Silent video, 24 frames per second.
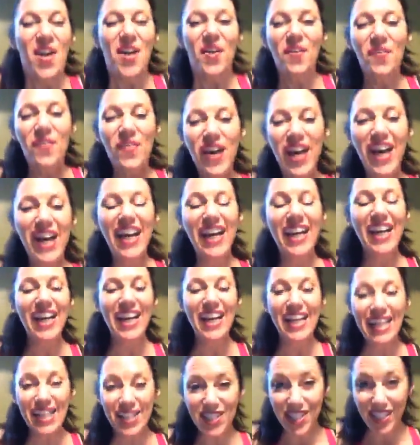When
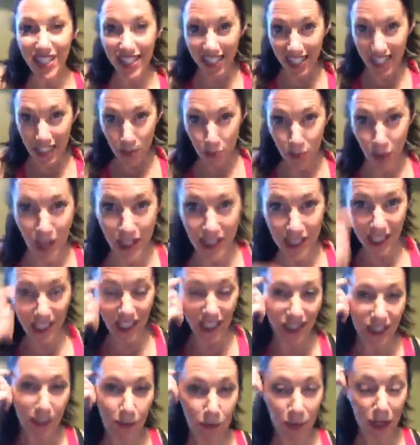insulin is present
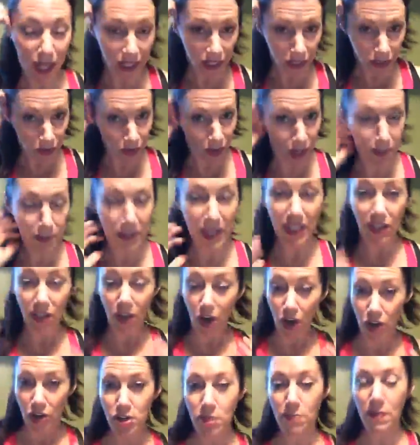in the bloodstream in
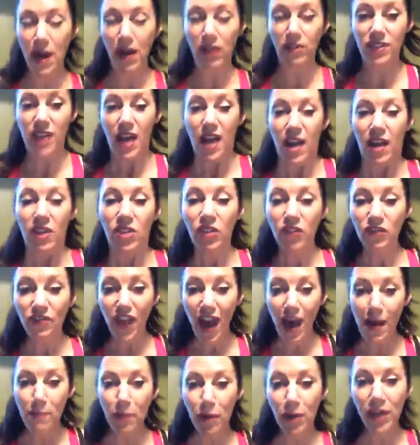large amounts, the
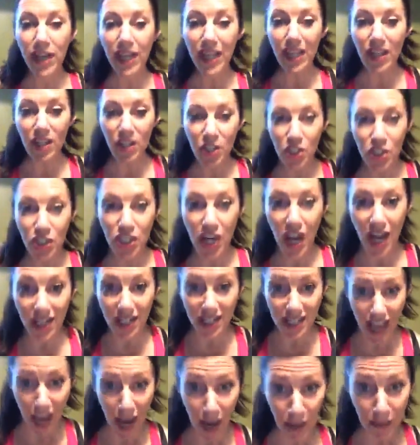fat burning is shut
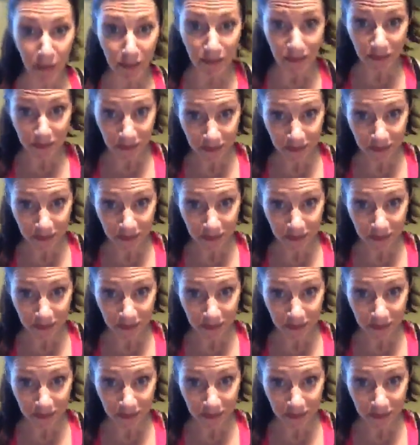down,